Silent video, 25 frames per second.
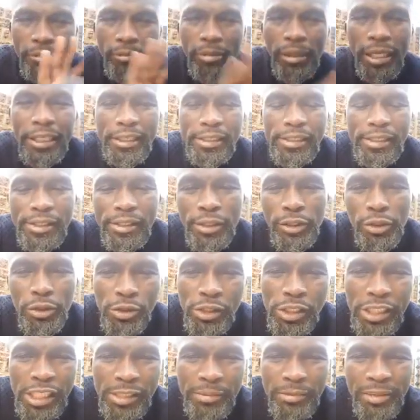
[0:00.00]
Please
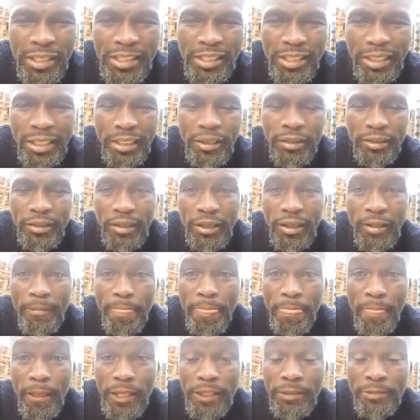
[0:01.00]
use this material
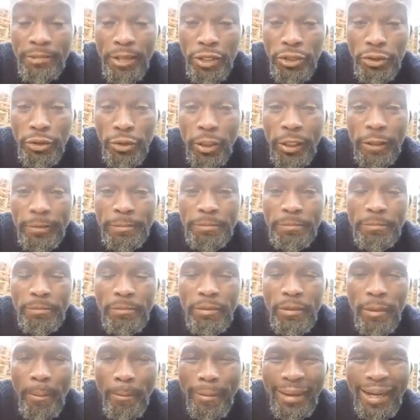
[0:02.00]
as manure.
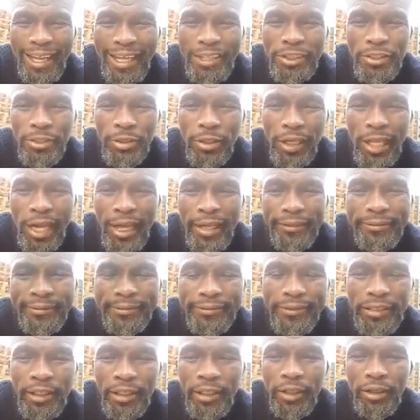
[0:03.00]
Plant your
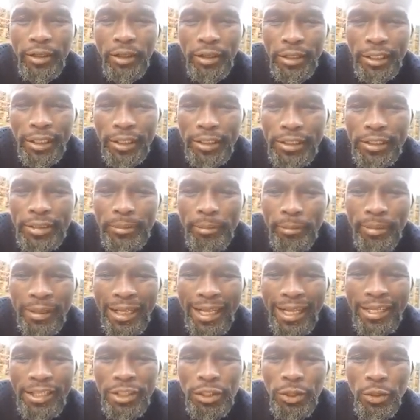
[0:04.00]
life on it.
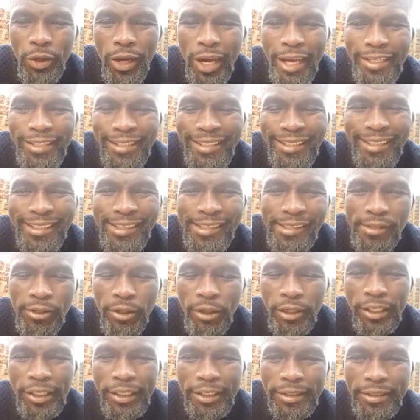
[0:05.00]
Plant your ideas
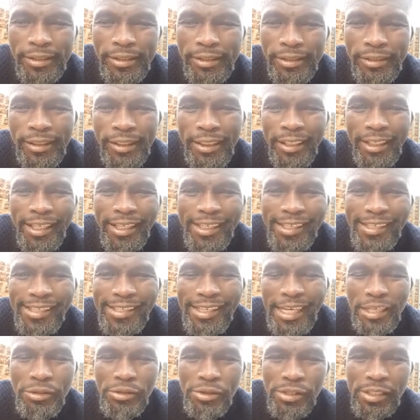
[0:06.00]
on it. And
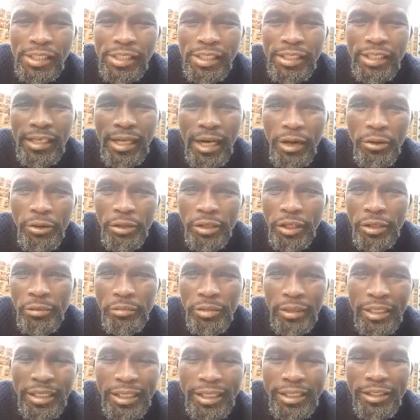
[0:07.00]
start to see how you can
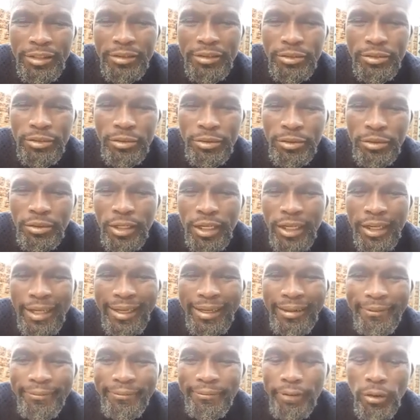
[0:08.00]
begin to
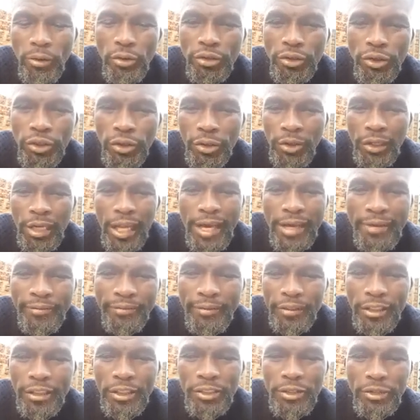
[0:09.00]
evoke your
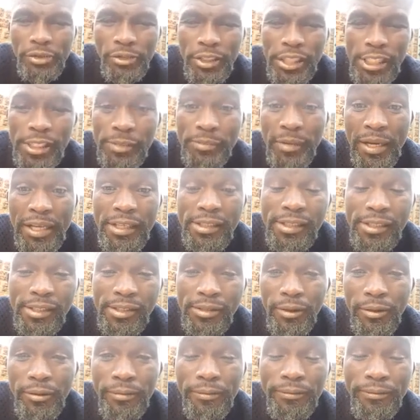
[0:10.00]
life into a space
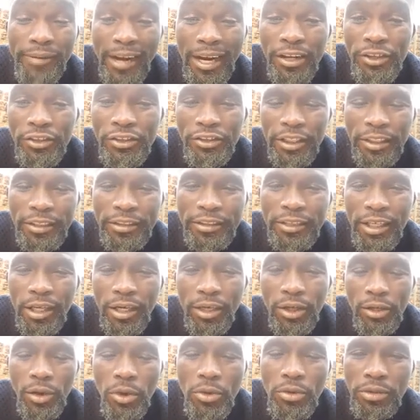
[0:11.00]
of function,
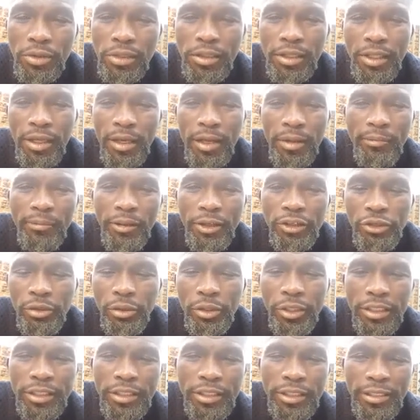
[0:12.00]
growth,
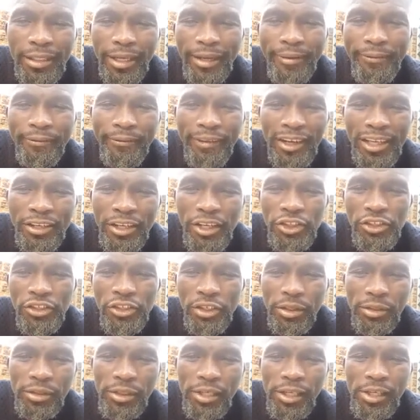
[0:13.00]
maturity, and
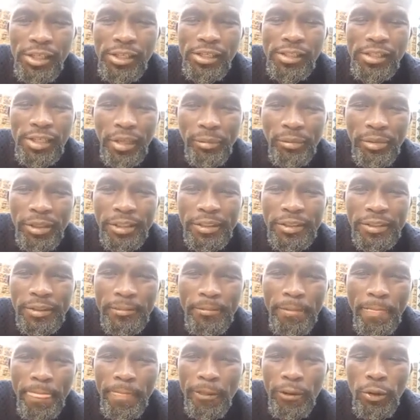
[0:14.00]
financial stability.
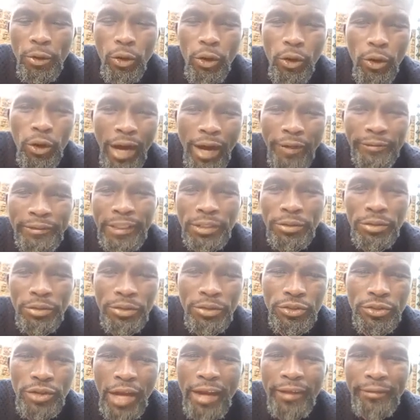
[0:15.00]
Your
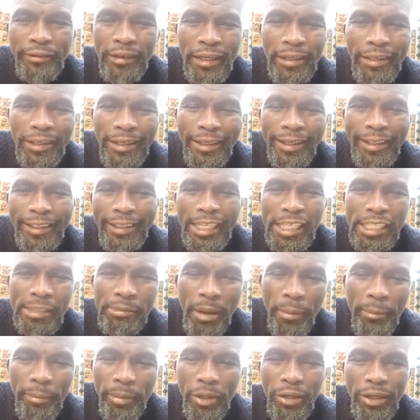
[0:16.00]
afternoon driver, here is
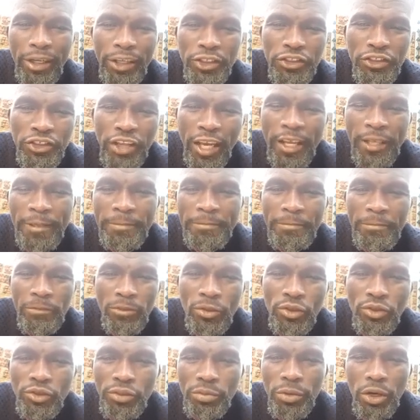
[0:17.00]
Maponga J.
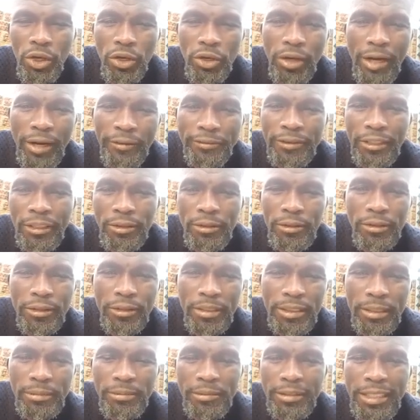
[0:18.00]
Tomorrow afternoon,
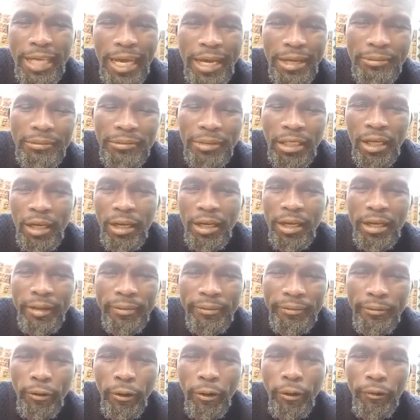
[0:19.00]
sometime at
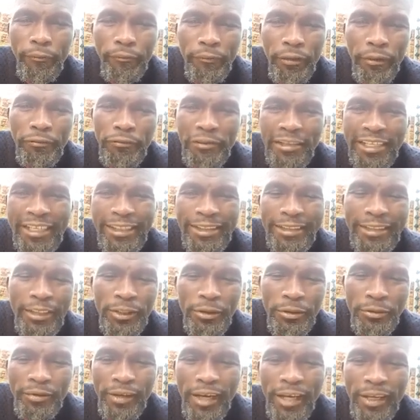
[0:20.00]
4:15,
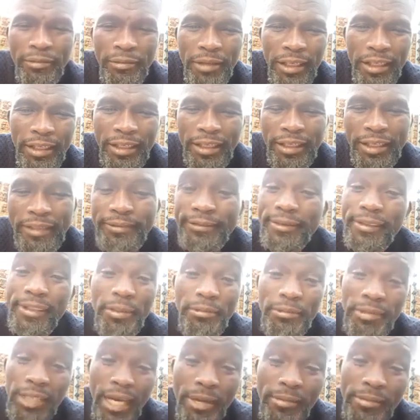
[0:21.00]
you find me here.
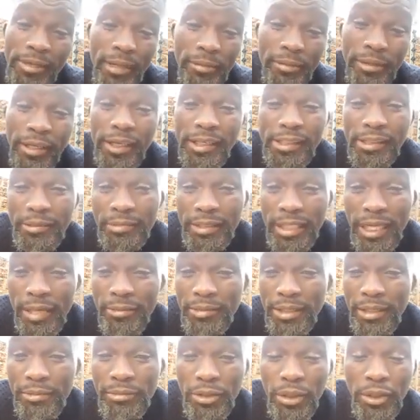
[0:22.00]
Sometimes I'm here,
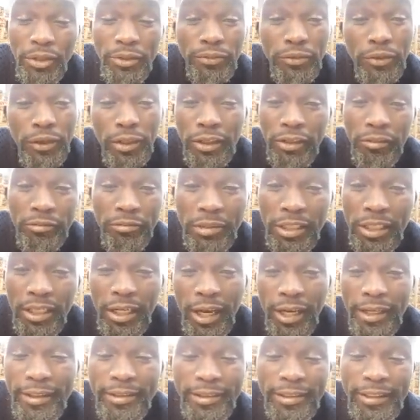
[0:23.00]
sometimes I'm not. Forgive me,
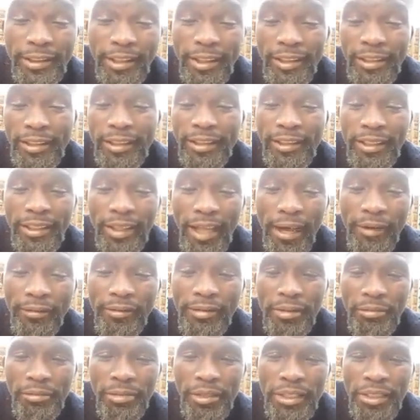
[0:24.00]
guys. Life
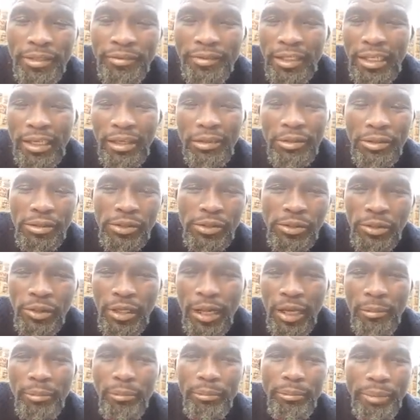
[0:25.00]
is a bit difficult also.
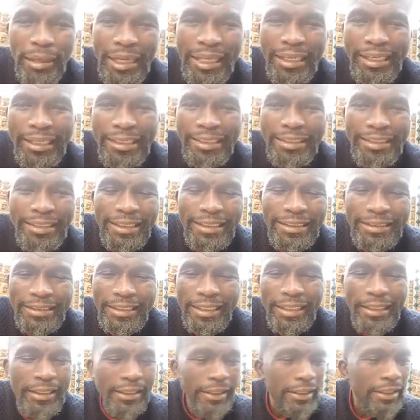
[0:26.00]
I'm battling
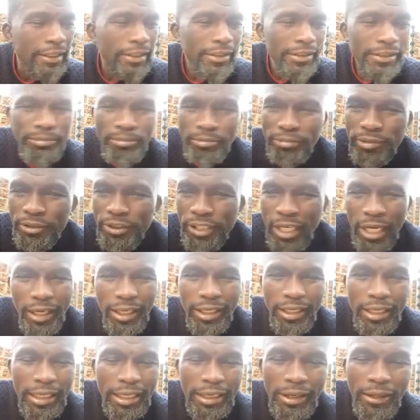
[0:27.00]
and
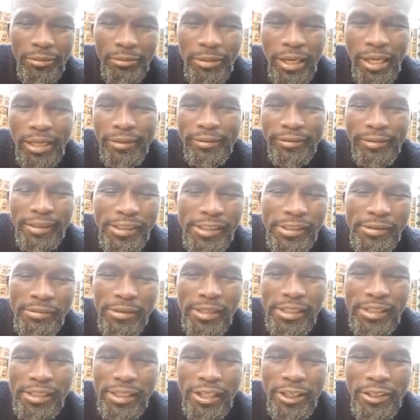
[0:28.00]
juggling around my
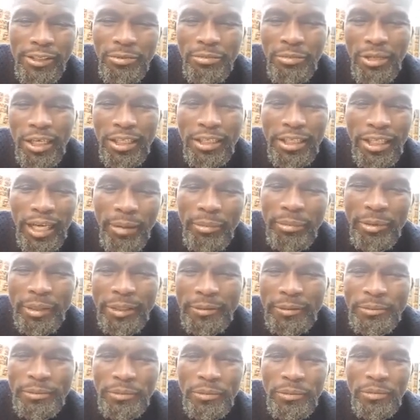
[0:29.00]
investments here to make it
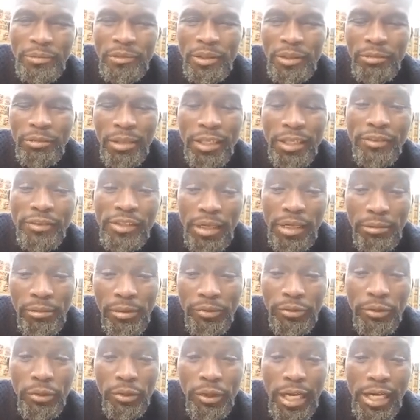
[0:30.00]
happen. But if some
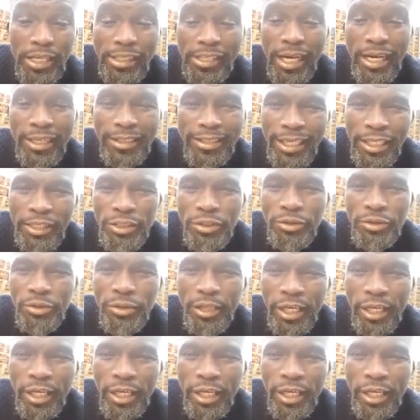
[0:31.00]
of you guys are attached to